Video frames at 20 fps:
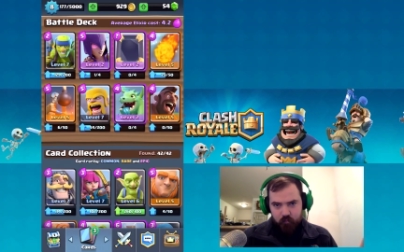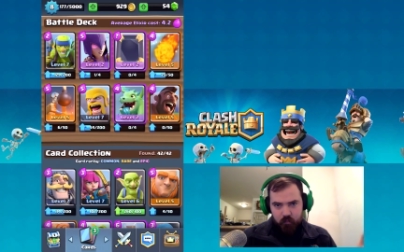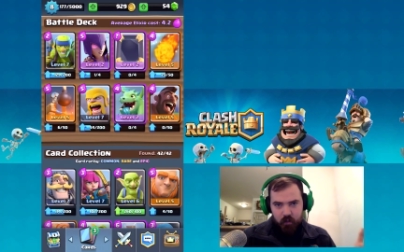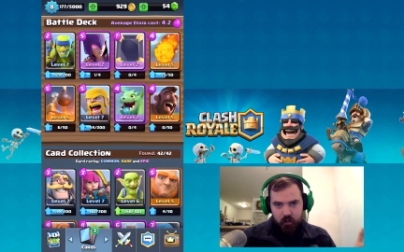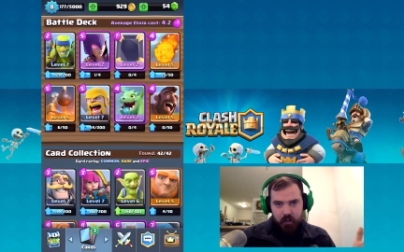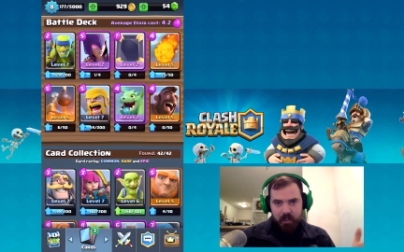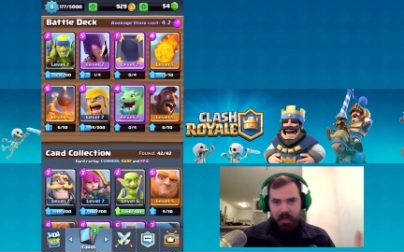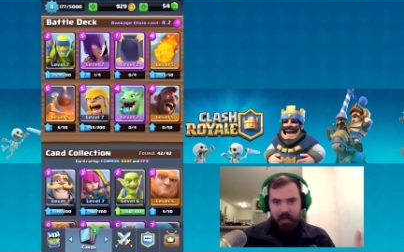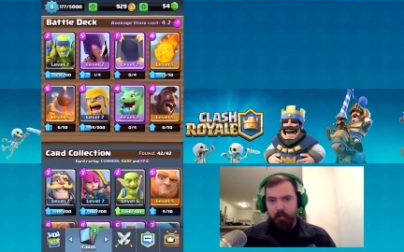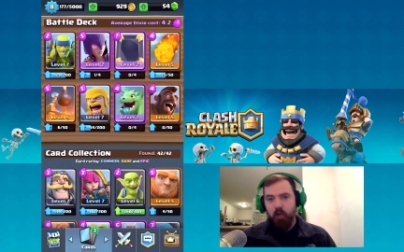
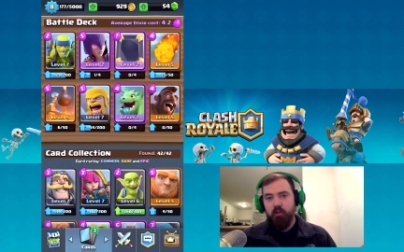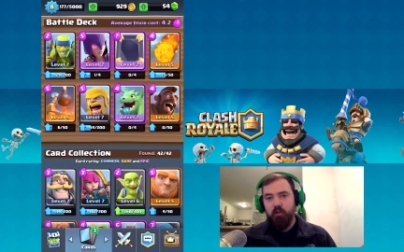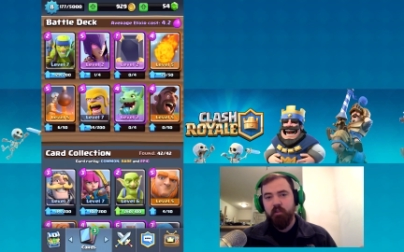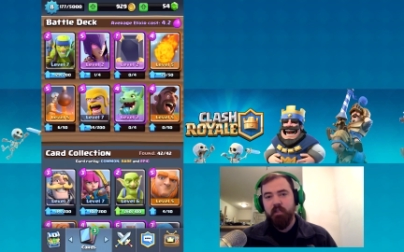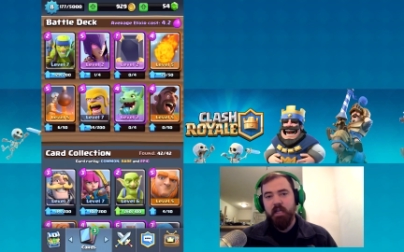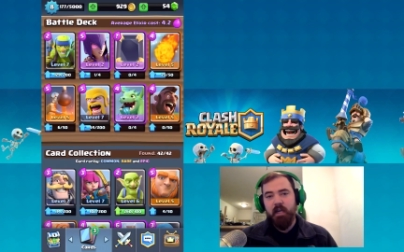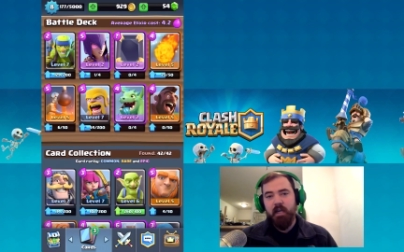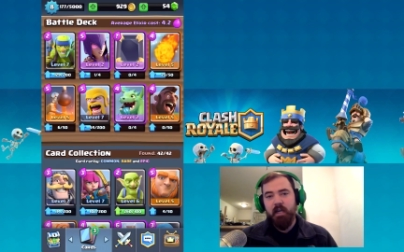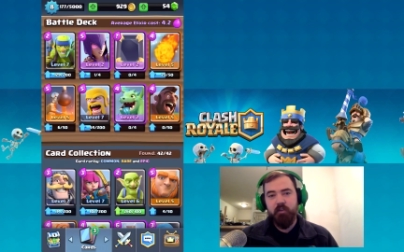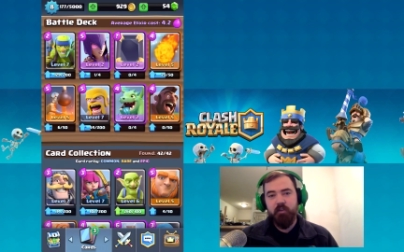Now, most
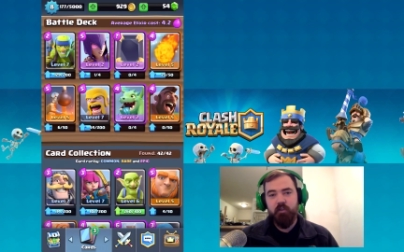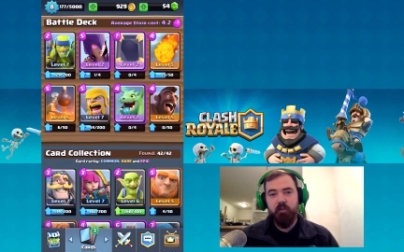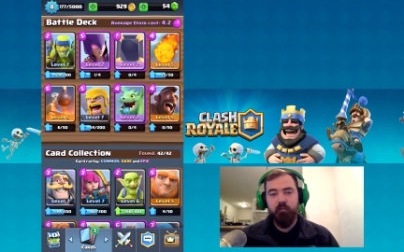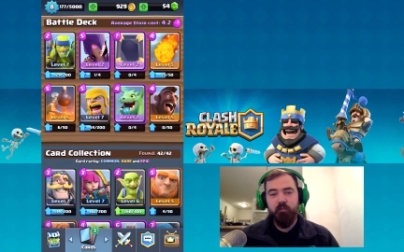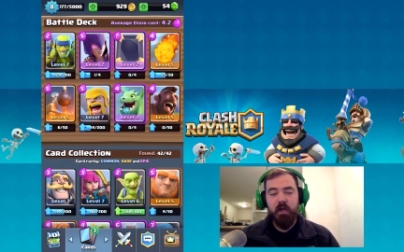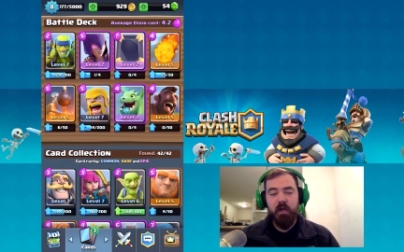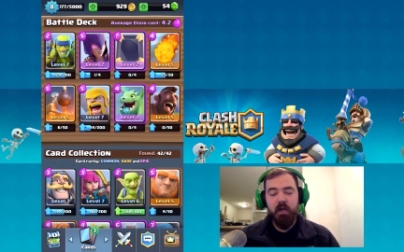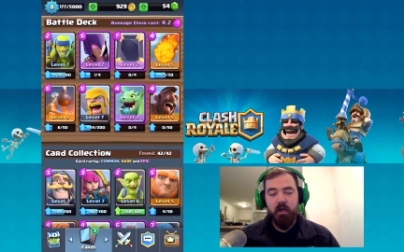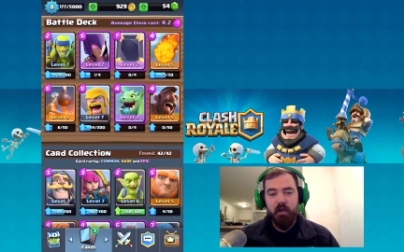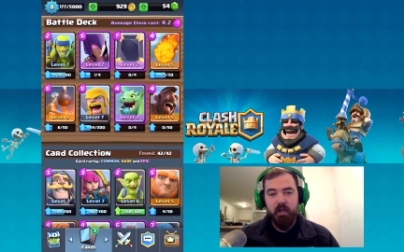decks, you're
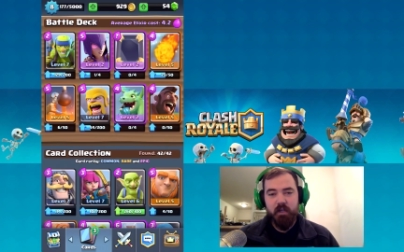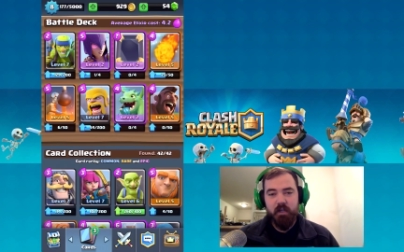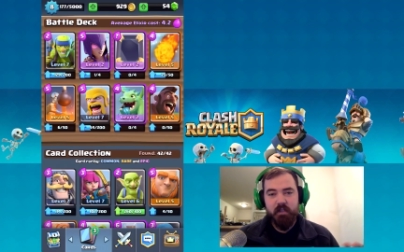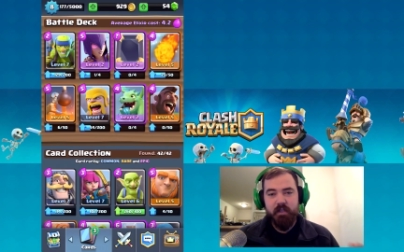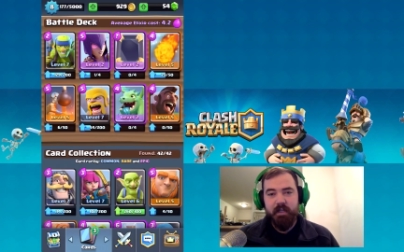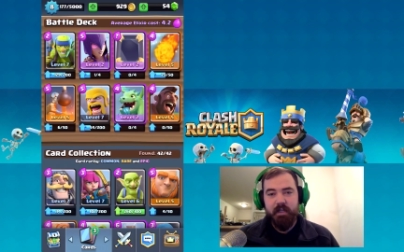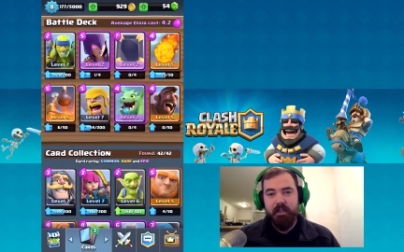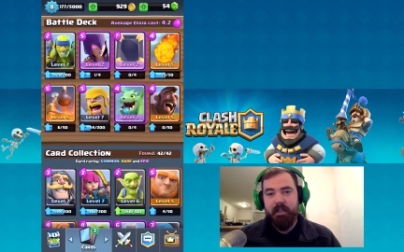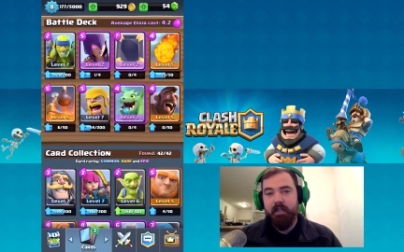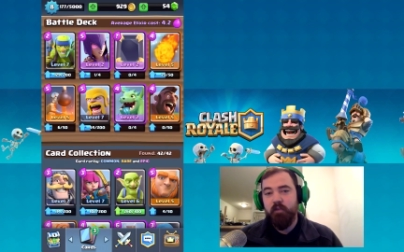probably going to see
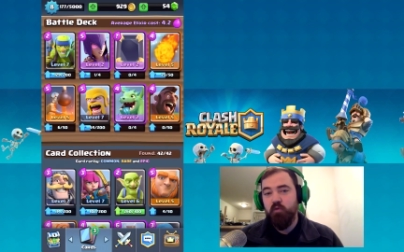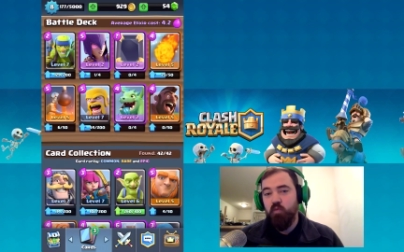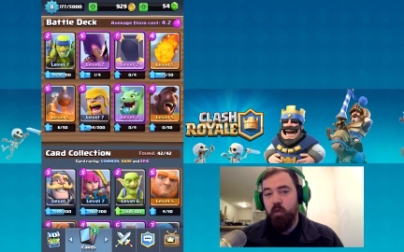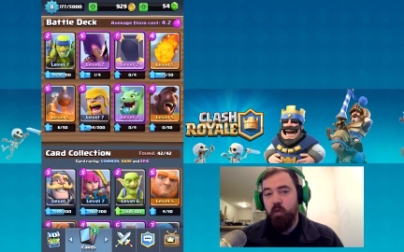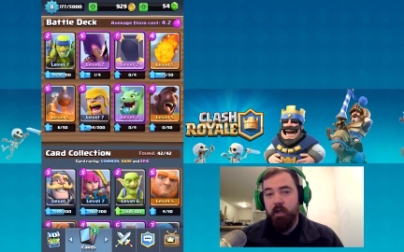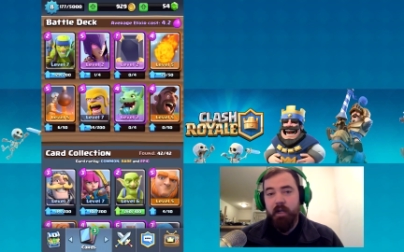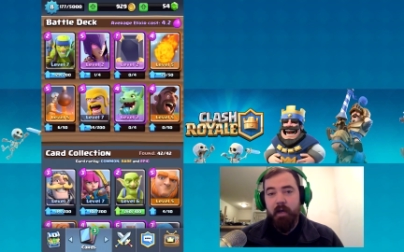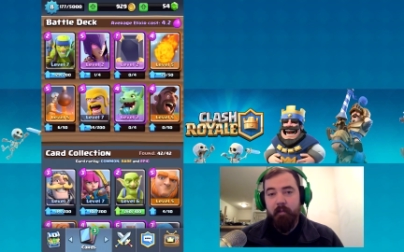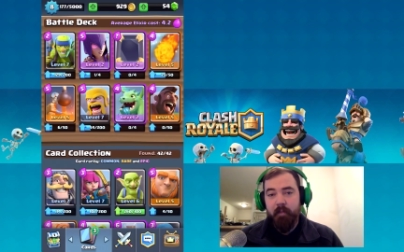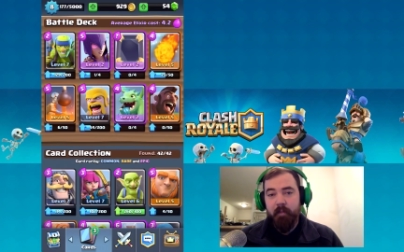at least
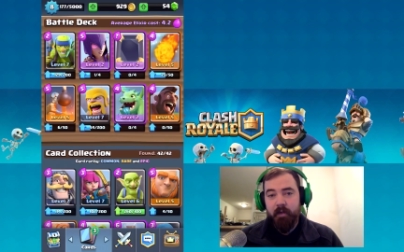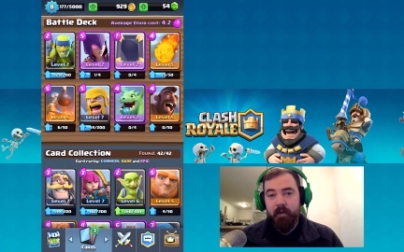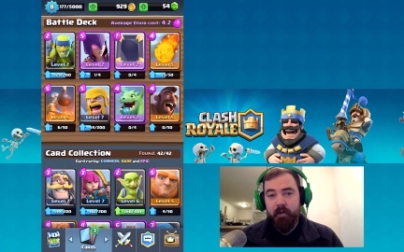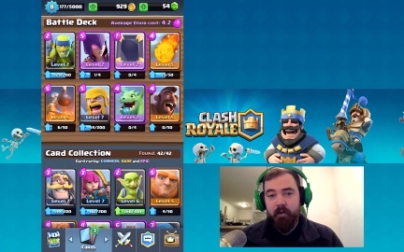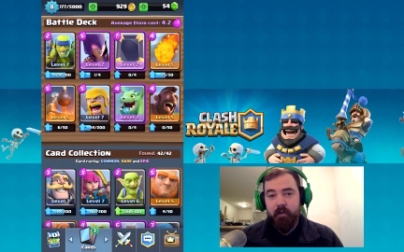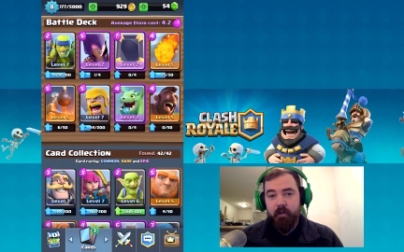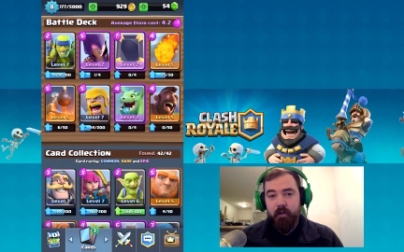1 epic,